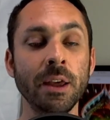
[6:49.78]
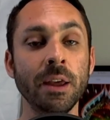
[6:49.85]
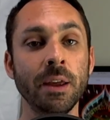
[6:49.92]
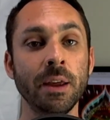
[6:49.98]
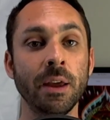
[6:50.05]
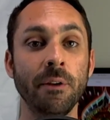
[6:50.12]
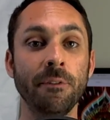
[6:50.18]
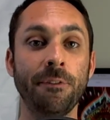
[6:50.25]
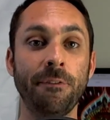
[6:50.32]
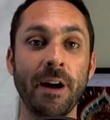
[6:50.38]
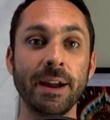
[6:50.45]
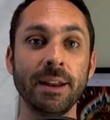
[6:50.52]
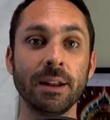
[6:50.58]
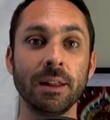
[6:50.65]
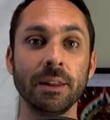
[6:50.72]
And
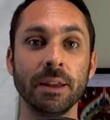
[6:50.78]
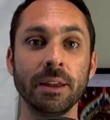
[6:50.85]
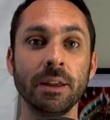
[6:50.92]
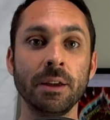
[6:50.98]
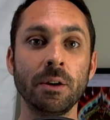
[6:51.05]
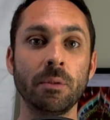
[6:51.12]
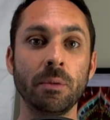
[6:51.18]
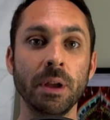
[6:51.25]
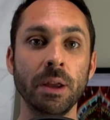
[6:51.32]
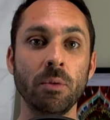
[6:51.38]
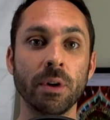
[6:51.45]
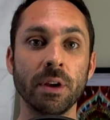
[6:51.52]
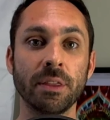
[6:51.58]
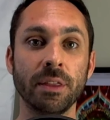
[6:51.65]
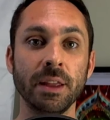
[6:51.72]
finally, we
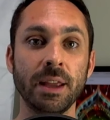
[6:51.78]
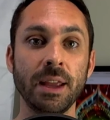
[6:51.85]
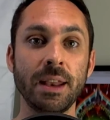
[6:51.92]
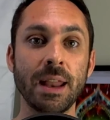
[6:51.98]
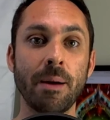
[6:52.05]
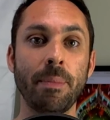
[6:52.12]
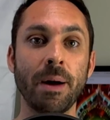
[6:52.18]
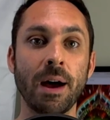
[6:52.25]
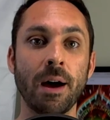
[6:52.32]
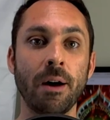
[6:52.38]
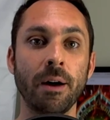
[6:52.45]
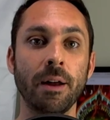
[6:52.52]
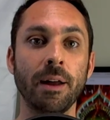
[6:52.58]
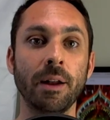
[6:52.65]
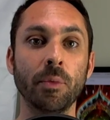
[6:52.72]
were thinking
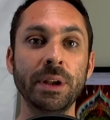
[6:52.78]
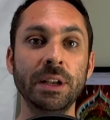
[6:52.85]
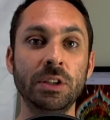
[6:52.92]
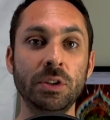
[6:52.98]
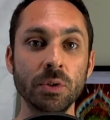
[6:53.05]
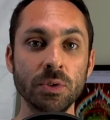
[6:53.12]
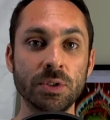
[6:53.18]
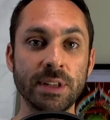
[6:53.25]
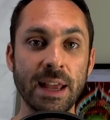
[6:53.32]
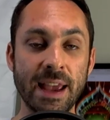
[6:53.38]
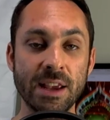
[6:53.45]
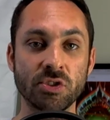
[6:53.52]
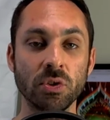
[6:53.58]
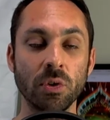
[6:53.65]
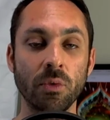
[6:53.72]
about reduced
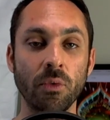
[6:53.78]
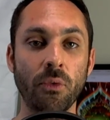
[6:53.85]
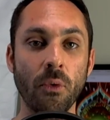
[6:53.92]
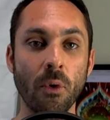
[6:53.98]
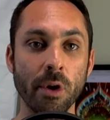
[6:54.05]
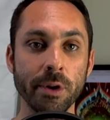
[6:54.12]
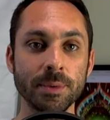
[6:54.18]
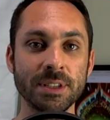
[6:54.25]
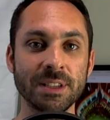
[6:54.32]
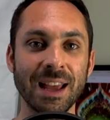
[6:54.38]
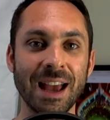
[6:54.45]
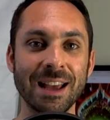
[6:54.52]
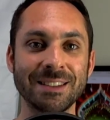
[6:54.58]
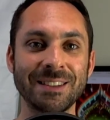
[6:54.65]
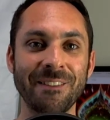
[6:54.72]
echelon forms
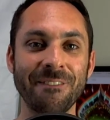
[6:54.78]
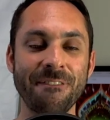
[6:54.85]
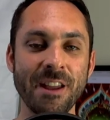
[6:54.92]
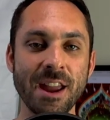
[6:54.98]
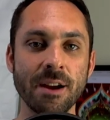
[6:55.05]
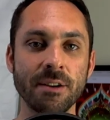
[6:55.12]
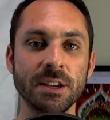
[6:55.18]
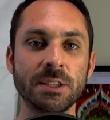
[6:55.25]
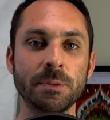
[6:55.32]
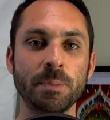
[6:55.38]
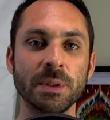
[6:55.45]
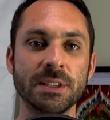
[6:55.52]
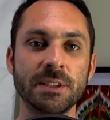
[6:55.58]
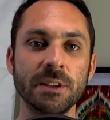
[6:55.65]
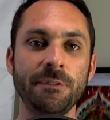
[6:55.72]
as a very
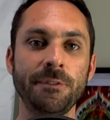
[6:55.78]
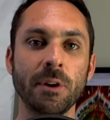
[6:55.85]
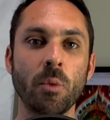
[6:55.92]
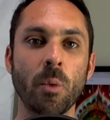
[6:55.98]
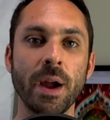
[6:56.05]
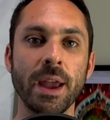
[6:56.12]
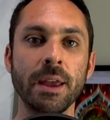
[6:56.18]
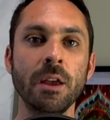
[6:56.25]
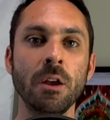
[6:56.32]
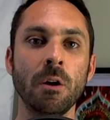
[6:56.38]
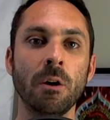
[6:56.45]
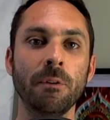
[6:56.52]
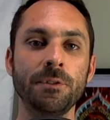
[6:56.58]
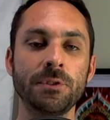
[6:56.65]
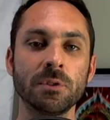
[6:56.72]
specific way
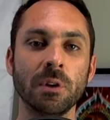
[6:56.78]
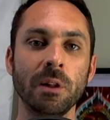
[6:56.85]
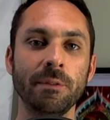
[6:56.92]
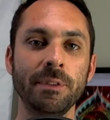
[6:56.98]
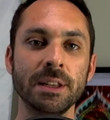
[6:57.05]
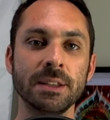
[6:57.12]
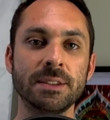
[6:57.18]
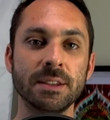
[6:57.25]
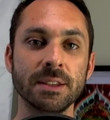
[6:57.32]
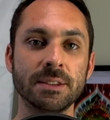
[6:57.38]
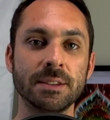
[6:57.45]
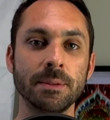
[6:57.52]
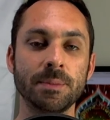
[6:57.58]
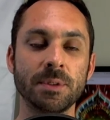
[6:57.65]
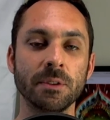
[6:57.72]
of solving
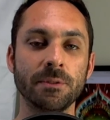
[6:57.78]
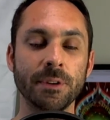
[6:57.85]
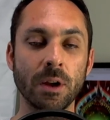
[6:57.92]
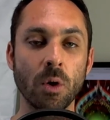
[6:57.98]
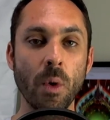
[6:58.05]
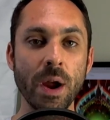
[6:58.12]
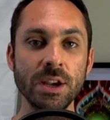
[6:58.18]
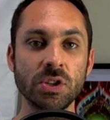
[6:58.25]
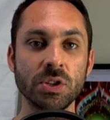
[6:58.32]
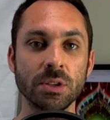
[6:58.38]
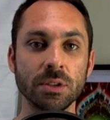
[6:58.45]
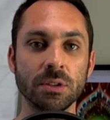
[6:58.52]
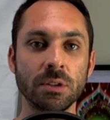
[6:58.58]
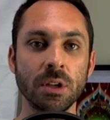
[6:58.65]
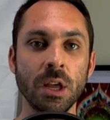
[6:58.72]
systems of
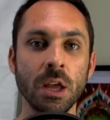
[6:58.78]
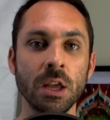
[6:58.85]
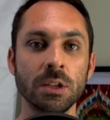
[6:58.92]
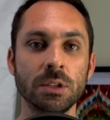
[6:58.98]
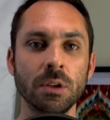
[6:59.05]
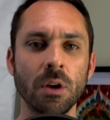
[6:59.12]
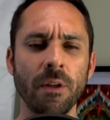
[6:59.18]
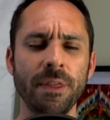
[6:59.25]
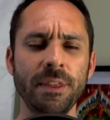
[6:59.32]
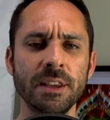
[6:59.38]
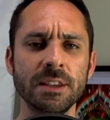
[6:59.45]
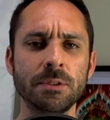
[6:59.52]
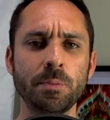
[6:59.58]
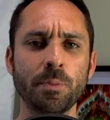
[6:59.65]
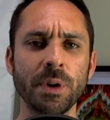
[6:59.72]
equations. So
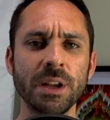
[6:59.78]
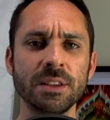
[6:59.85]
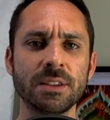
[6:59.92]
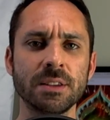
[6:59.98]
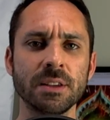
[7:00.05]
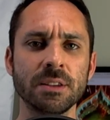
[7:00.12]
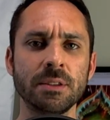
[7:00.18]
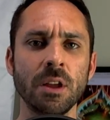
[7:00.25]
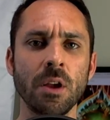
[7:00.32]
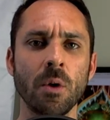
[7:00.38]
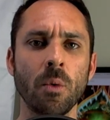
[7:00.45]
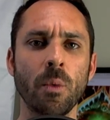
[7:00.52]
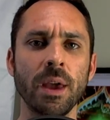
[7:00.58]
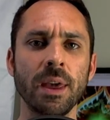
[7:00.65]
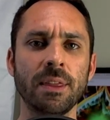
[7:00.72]
this brings us
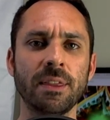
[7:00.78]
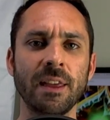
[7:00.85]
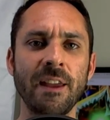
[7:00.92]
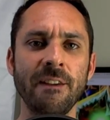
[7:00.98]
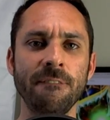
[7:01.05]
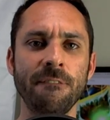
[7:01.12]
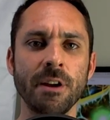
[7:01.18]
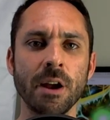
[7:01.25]
with a very